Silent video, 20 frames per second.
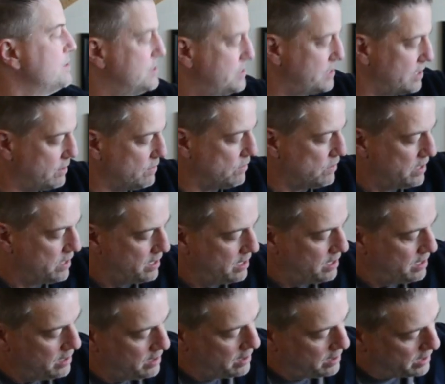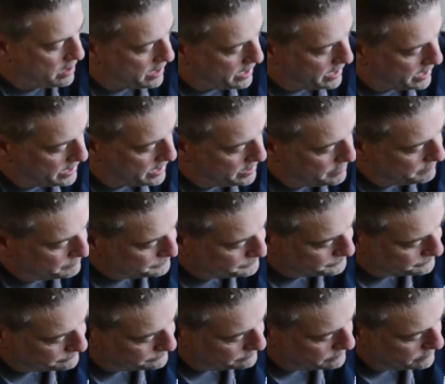So
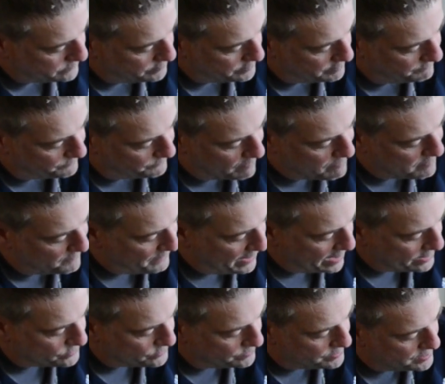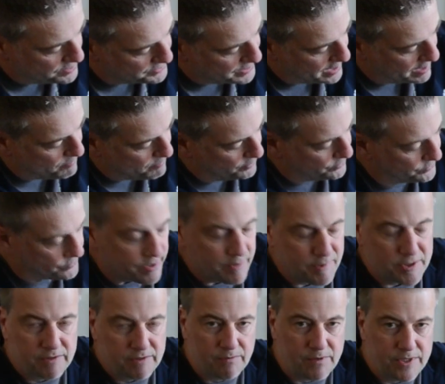from the factory, this came with
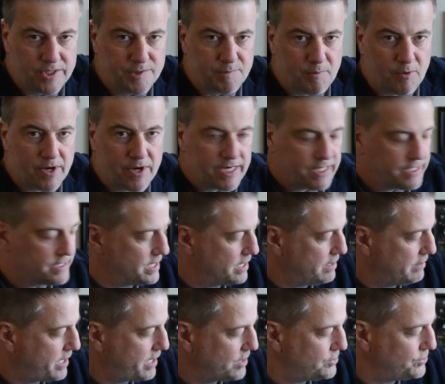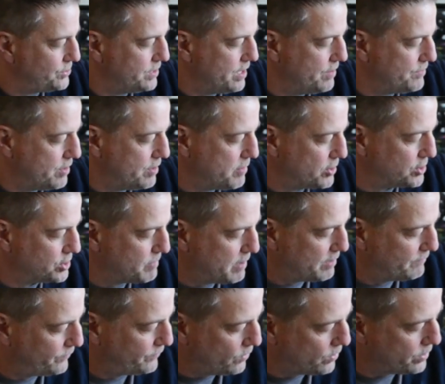three springs. And in case you don't know much
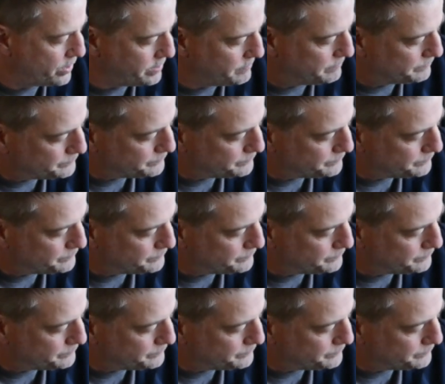about Floyd,